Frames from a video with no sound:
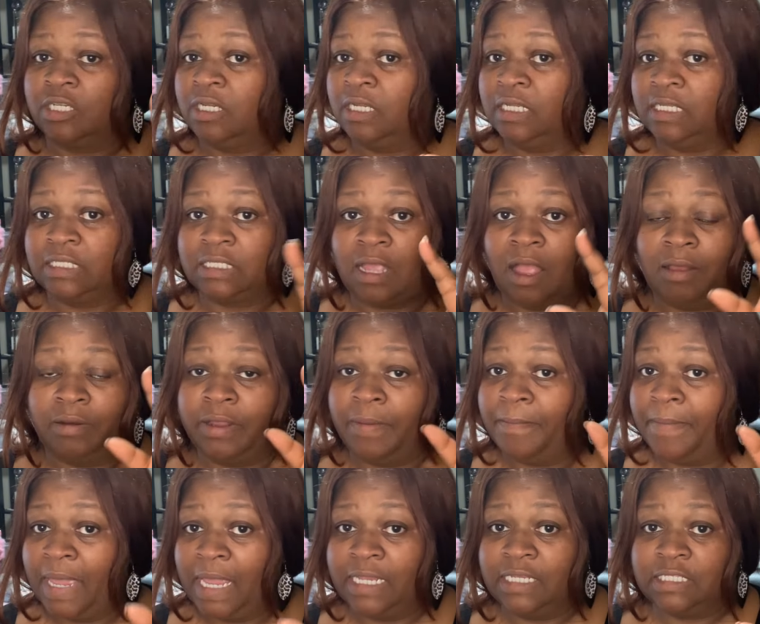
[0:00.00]
is an
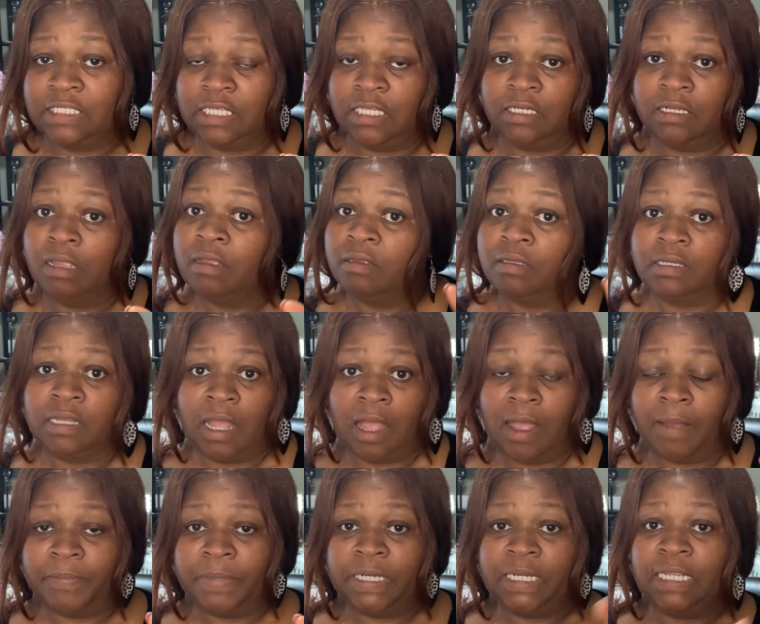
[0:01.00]
amazing
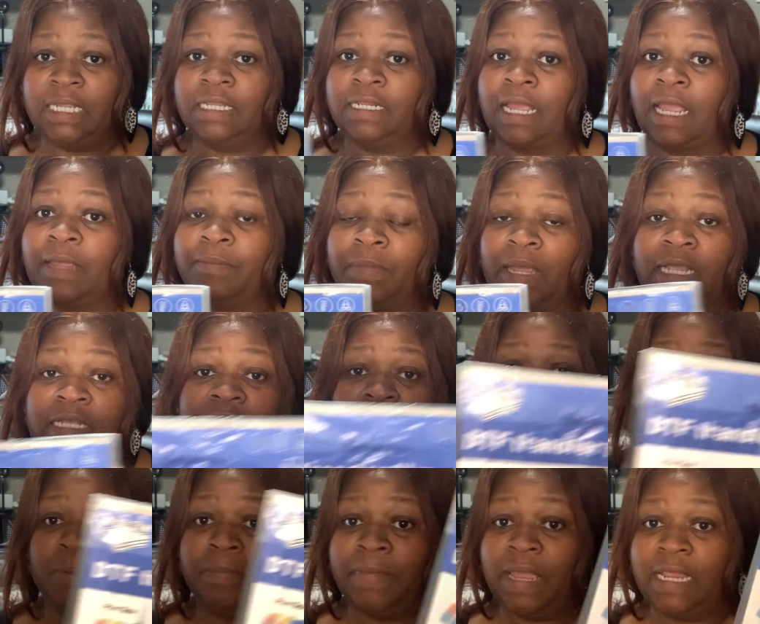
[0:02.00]
company. They make some
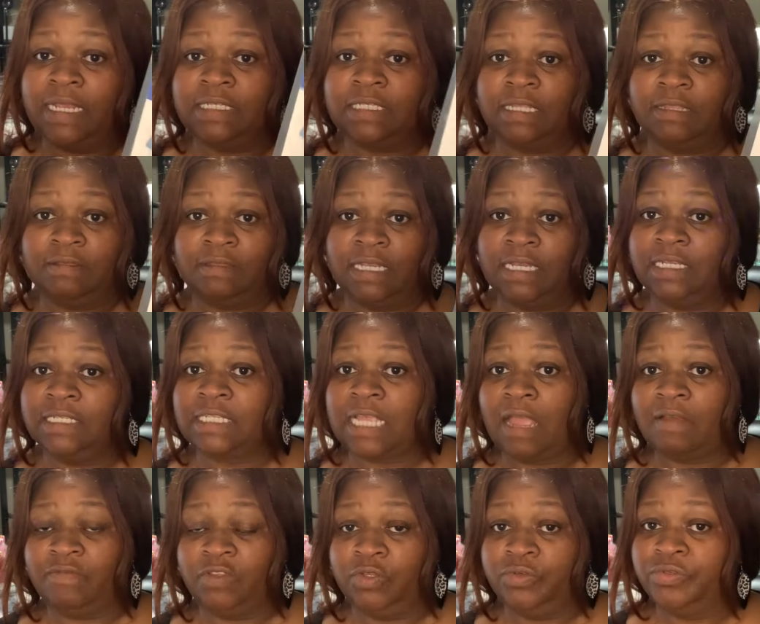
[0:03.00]
amazing things.
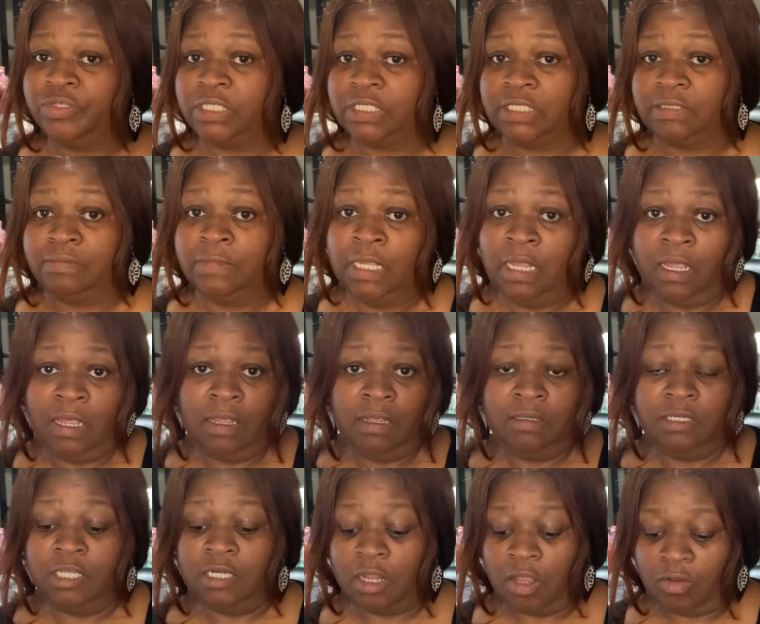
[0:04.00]
I've used,
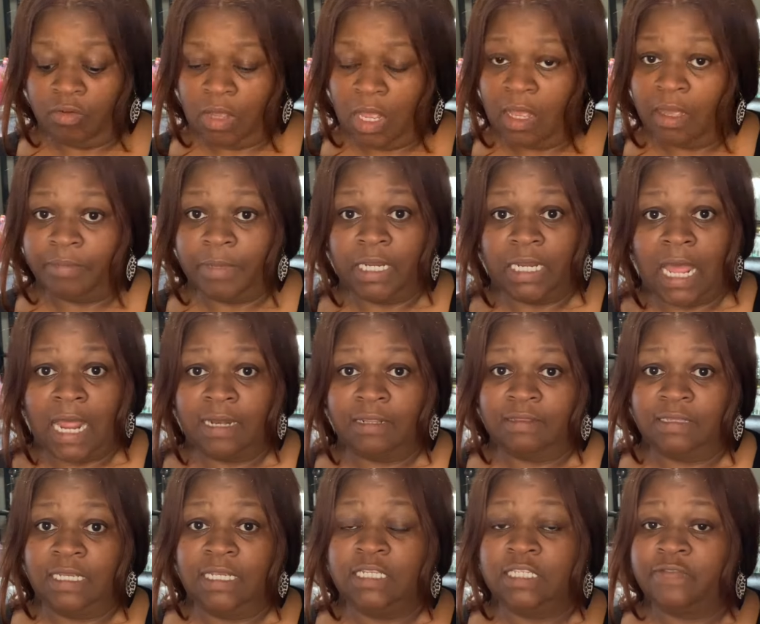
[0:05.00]
you know, a lot of
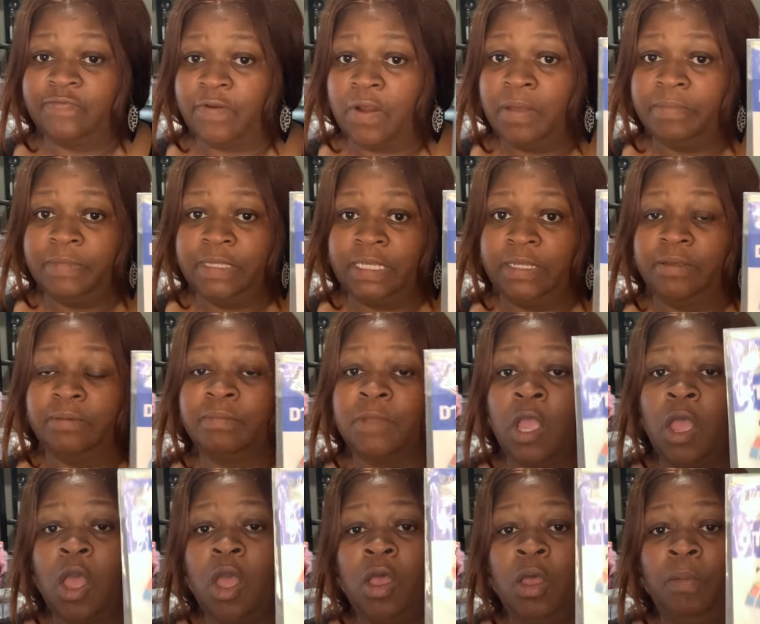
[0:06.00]
things from them,
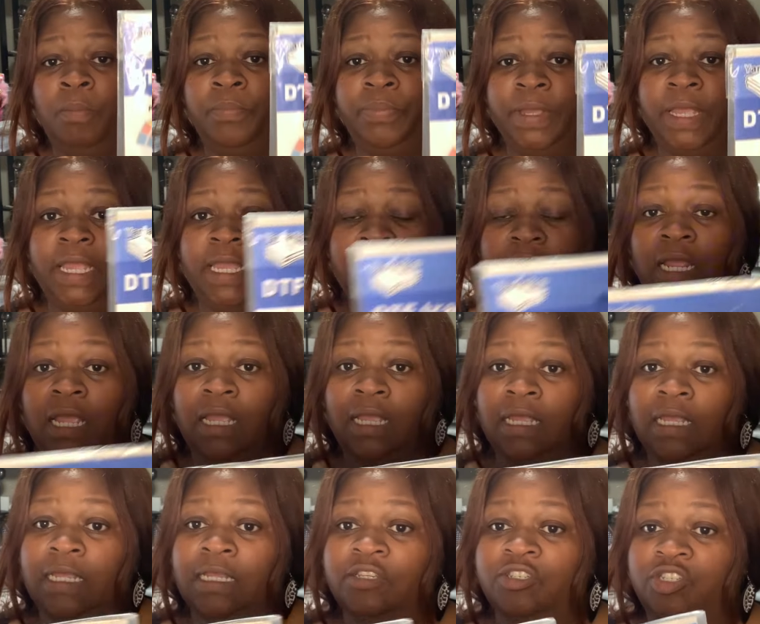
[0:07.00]
but
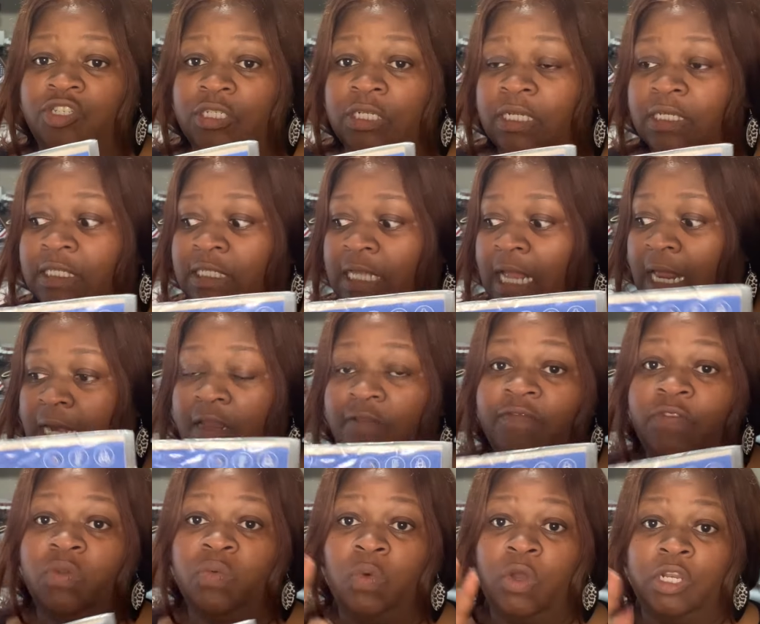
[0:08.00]
it's just that if
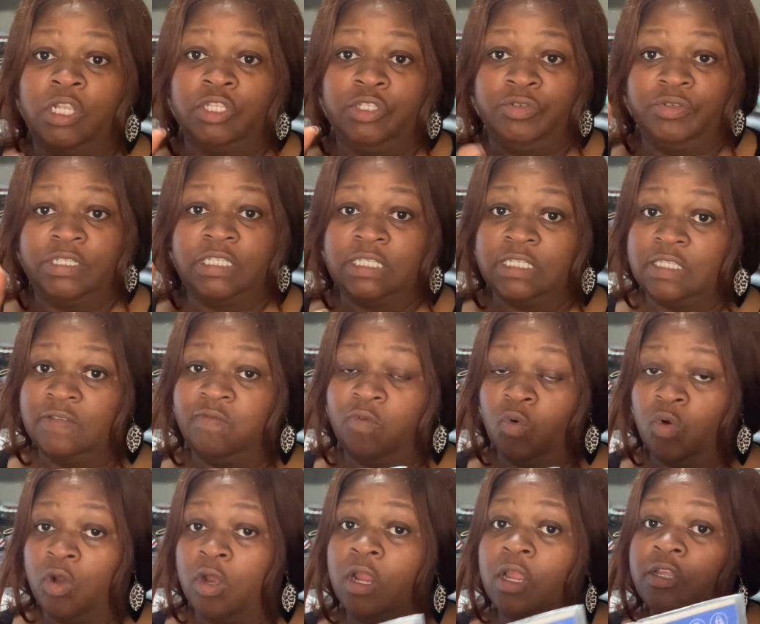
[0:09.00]
you want to use this
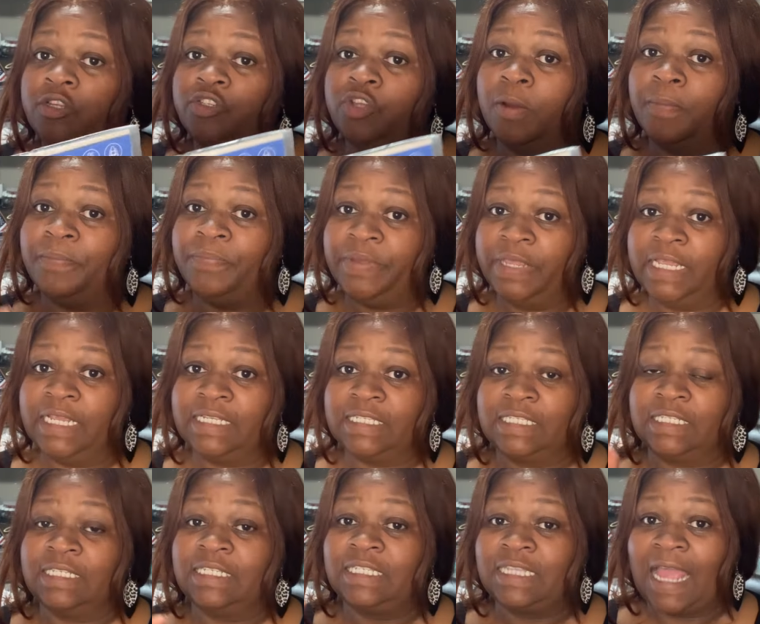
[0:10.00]
for your
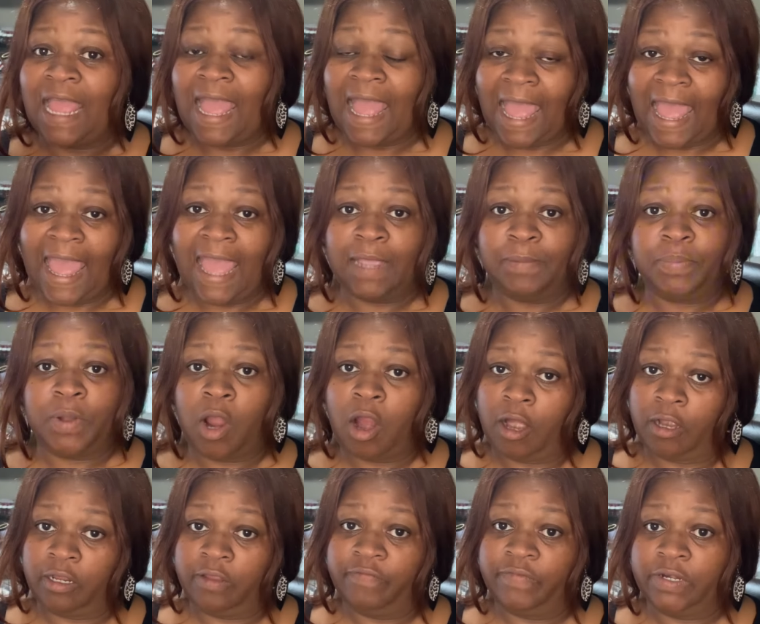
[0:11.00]
business, the hack
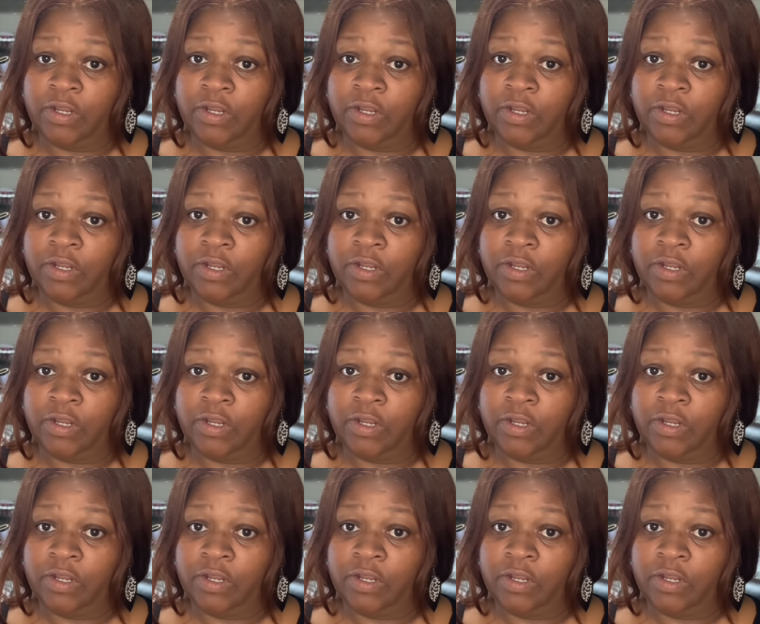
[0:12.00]
part of it,